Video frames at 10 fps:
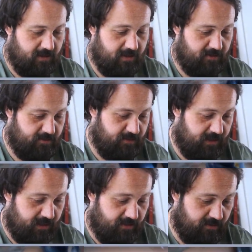that we
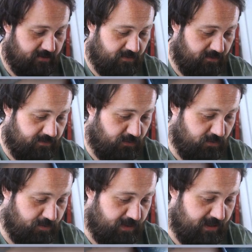get 4
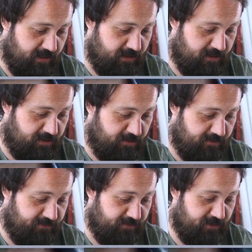packs
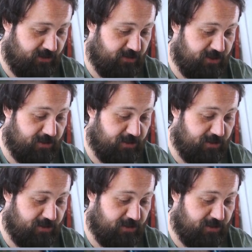of Surging